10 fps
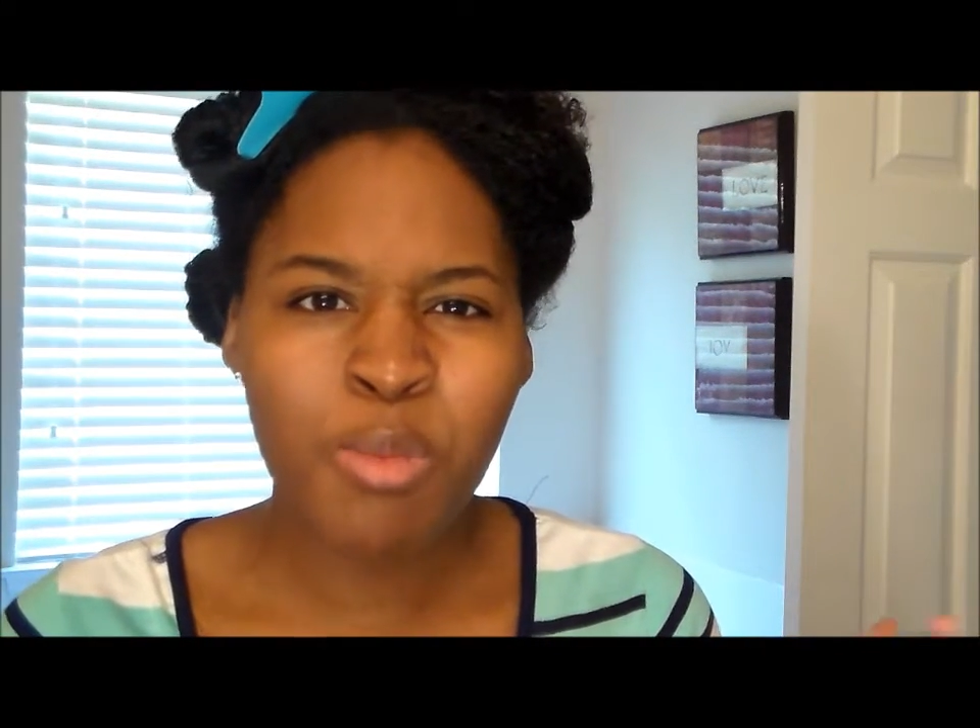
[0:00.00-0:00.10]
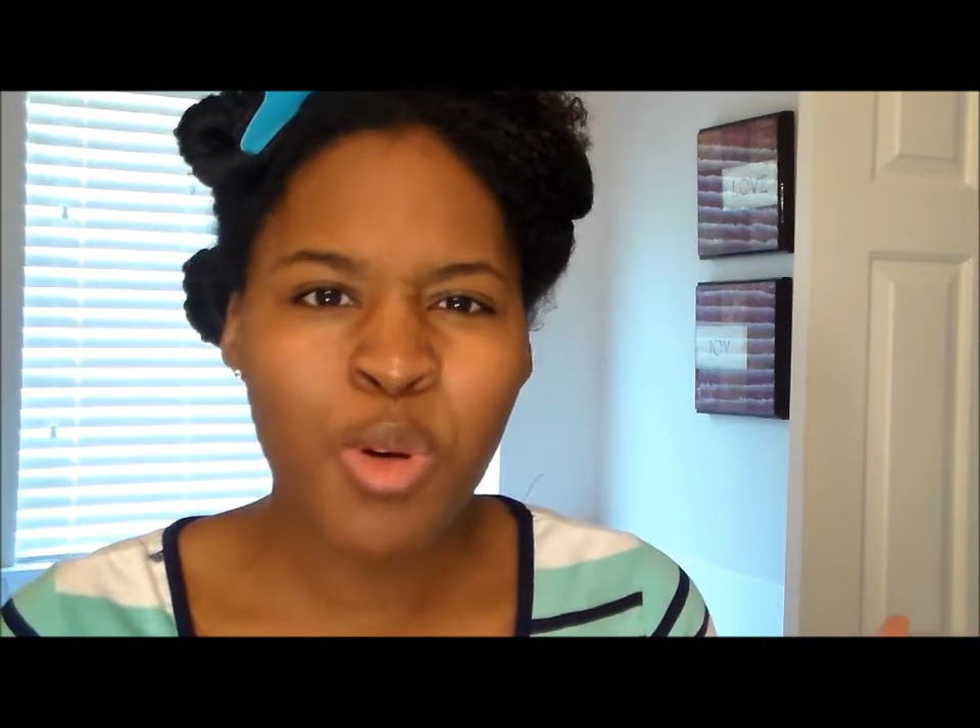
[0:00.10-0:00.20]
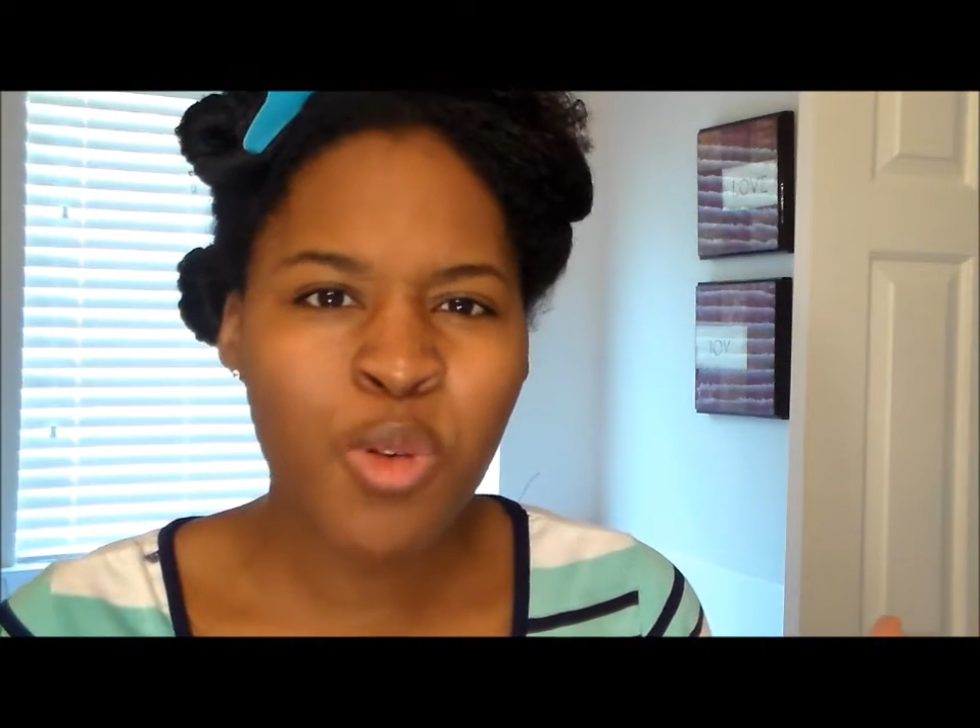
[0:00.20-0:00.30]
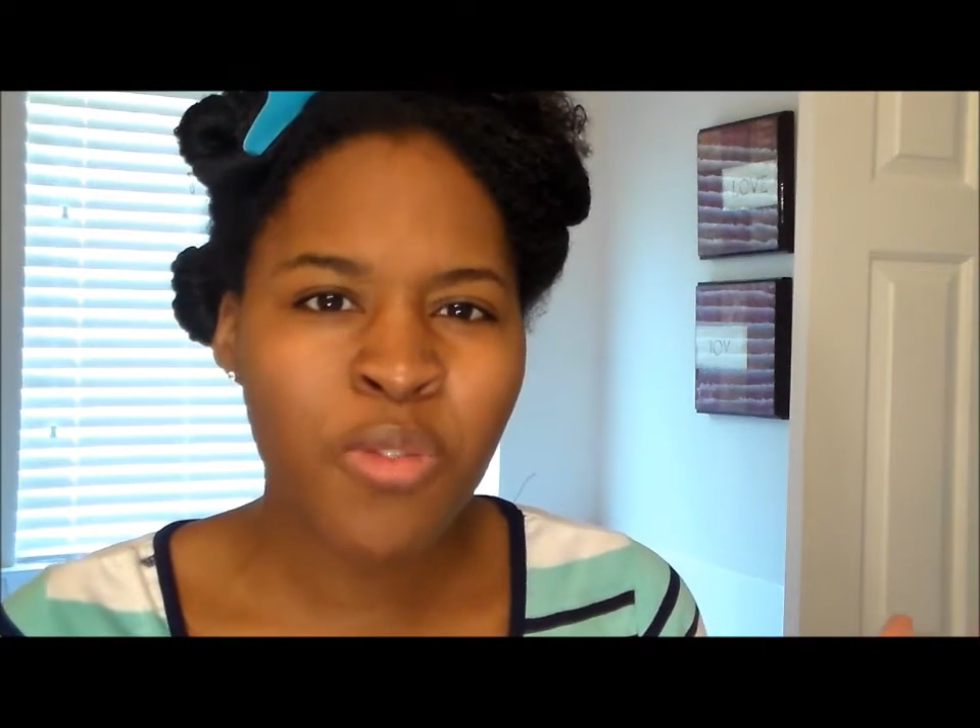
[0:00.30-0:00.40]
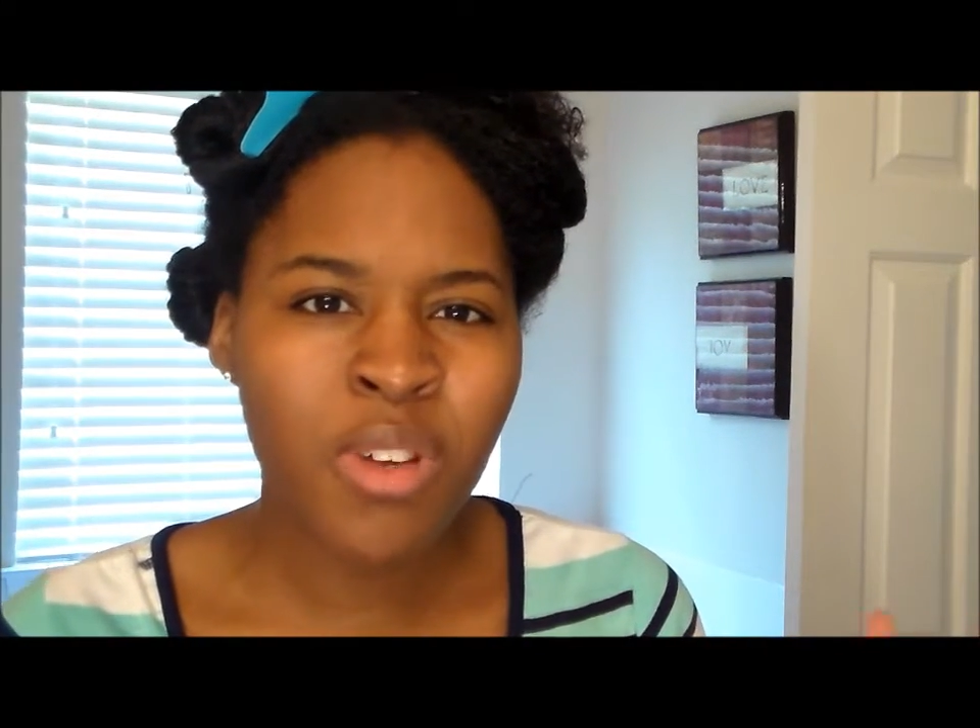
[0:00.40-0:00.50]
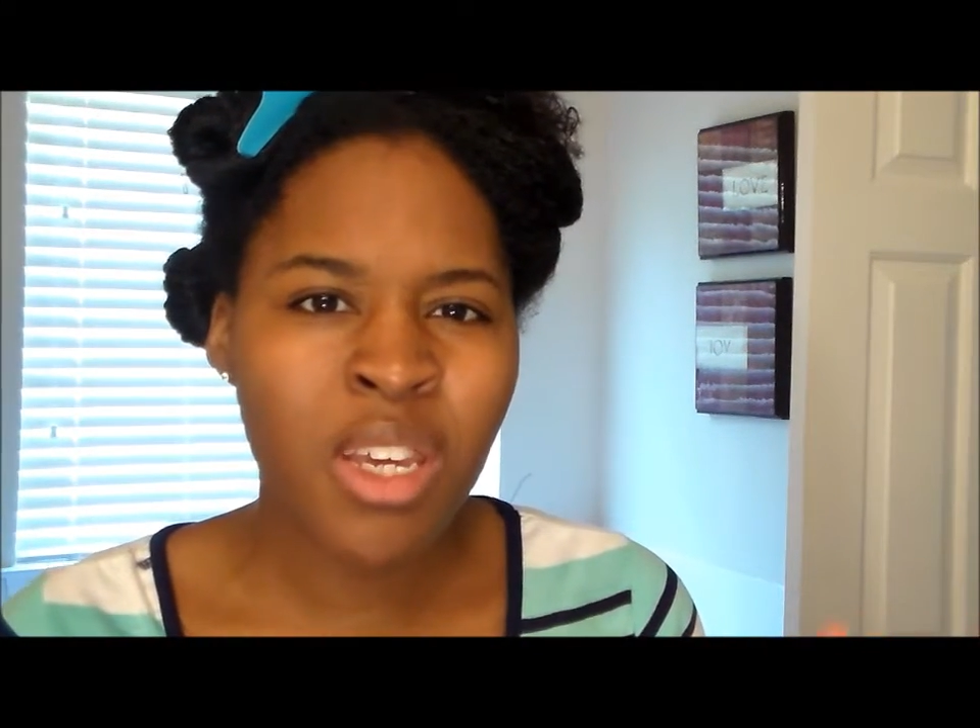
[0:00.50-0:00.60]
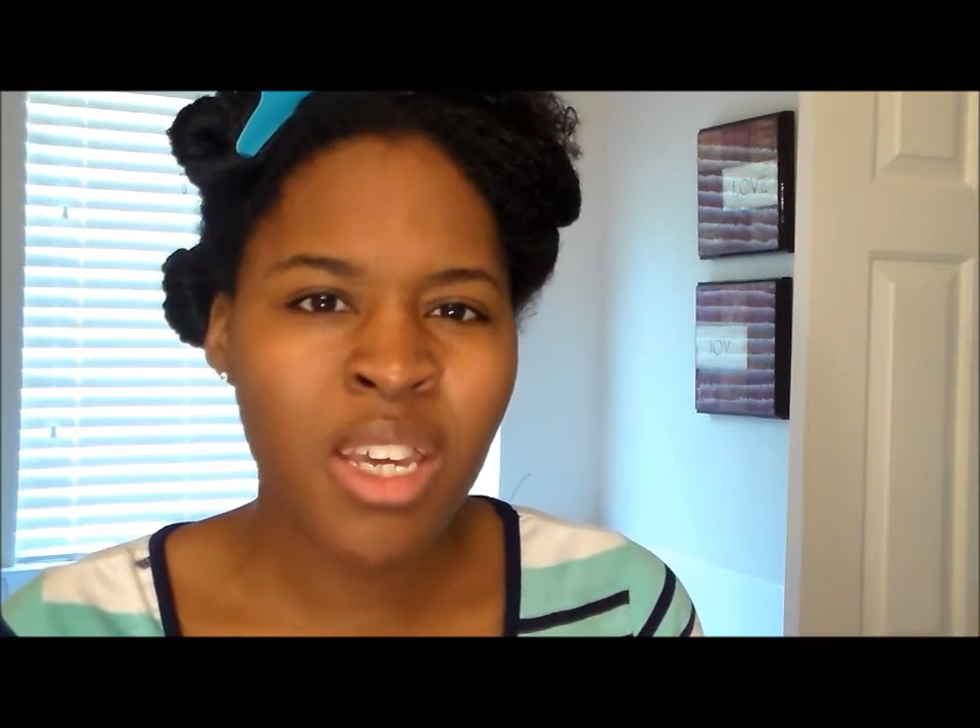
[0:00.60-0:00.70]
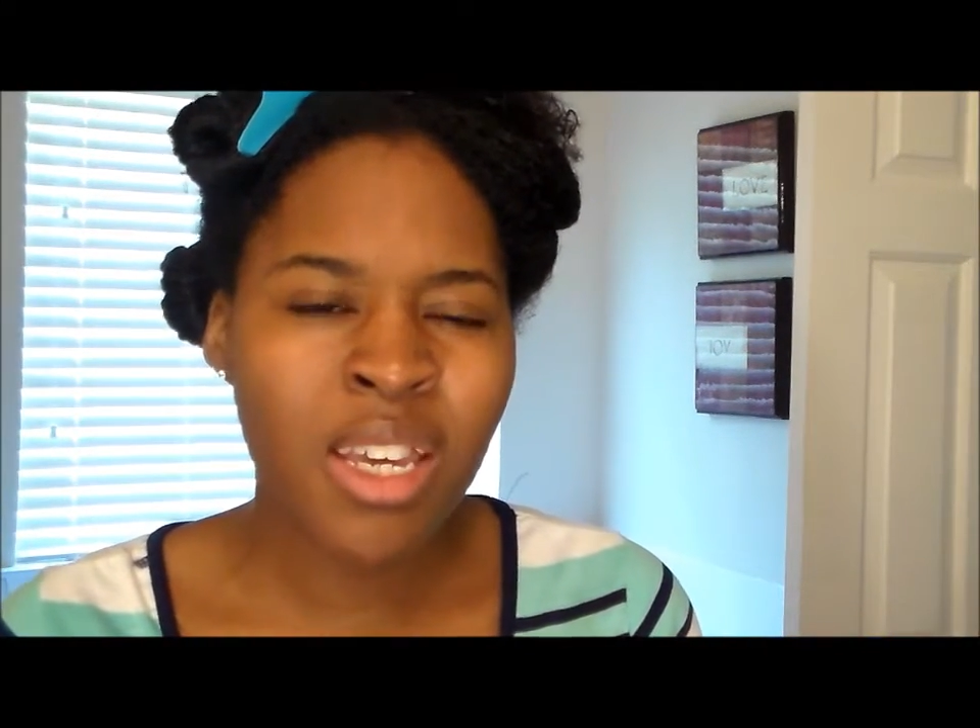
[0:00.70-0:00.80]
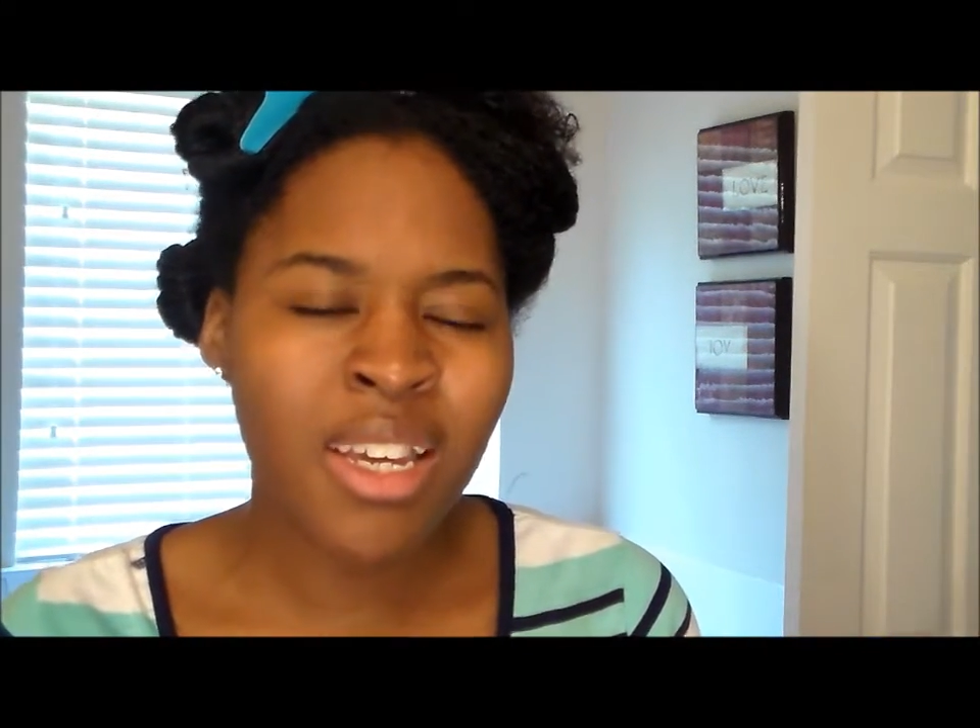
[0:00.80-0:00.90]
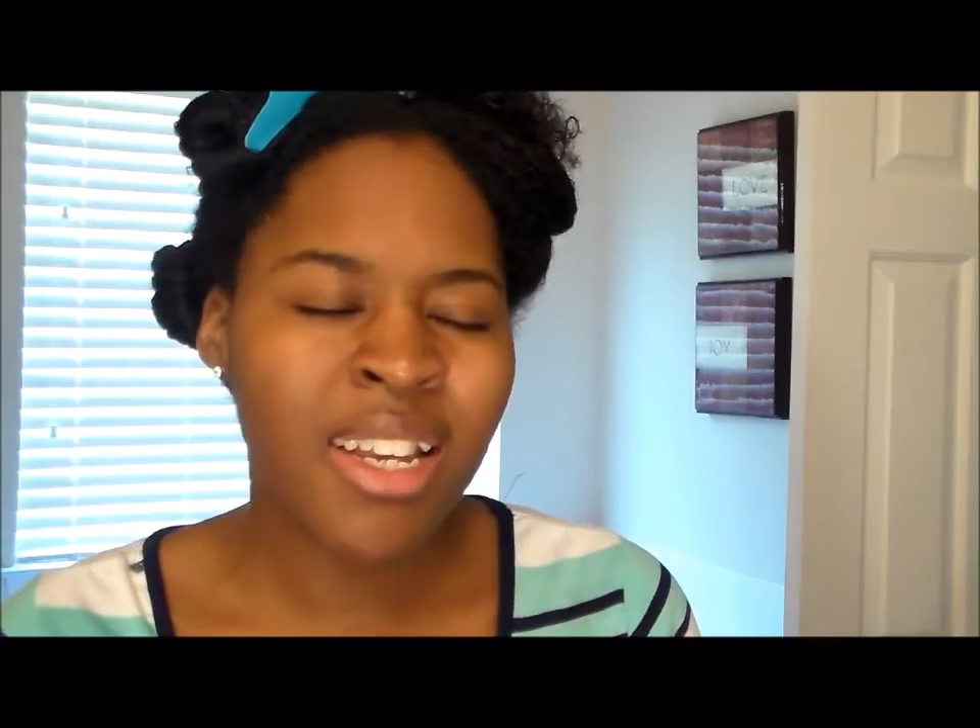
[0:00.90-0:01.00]

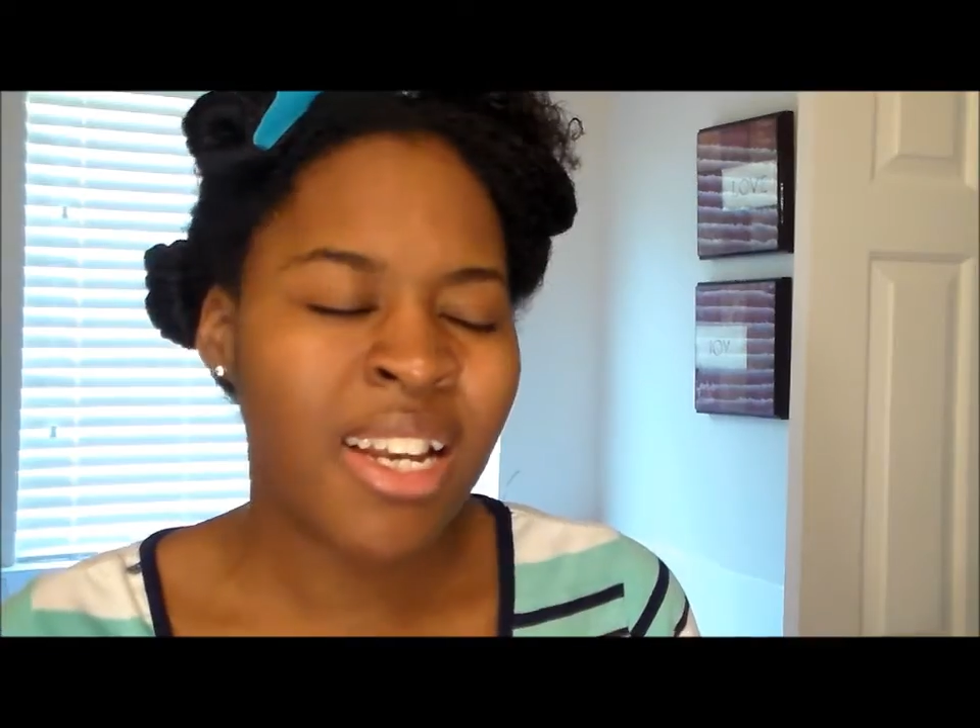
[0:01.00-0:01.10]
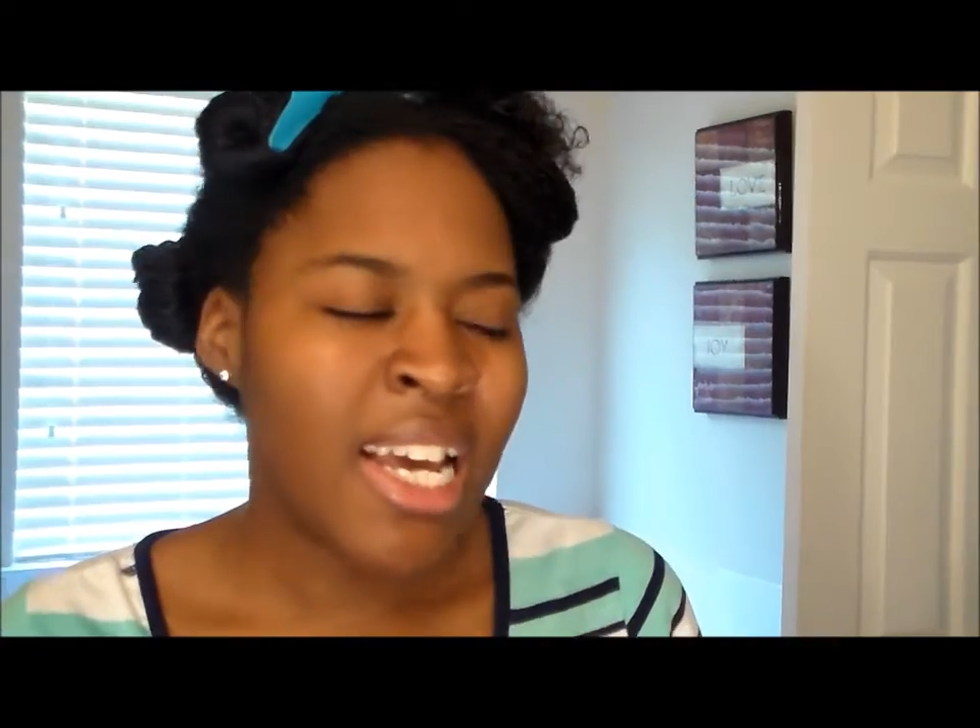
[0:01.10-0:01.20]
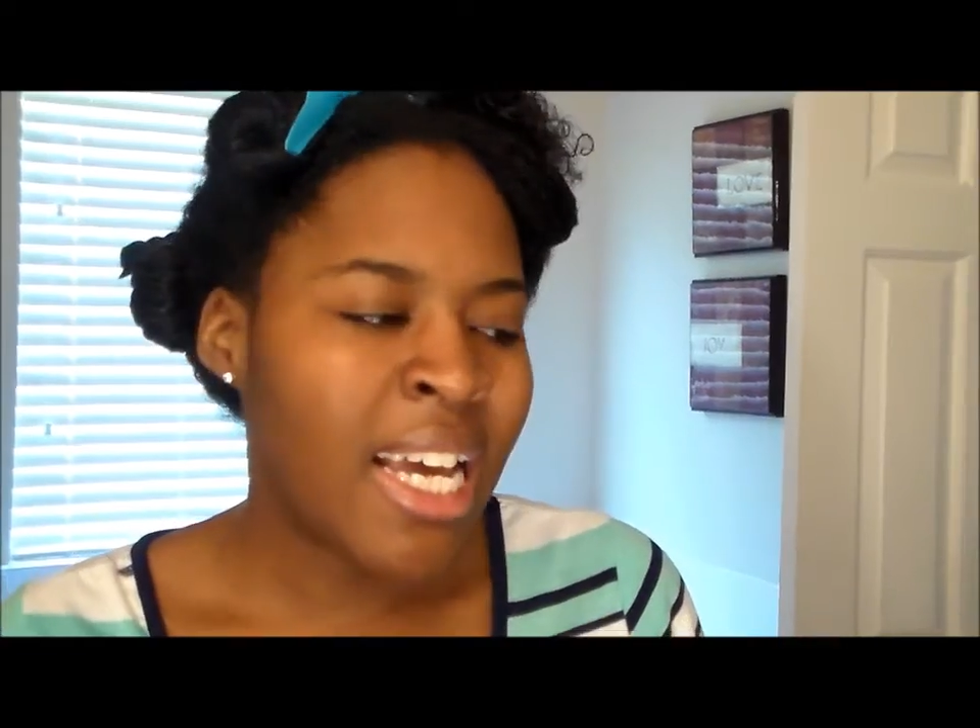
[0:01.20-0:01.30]
poofy and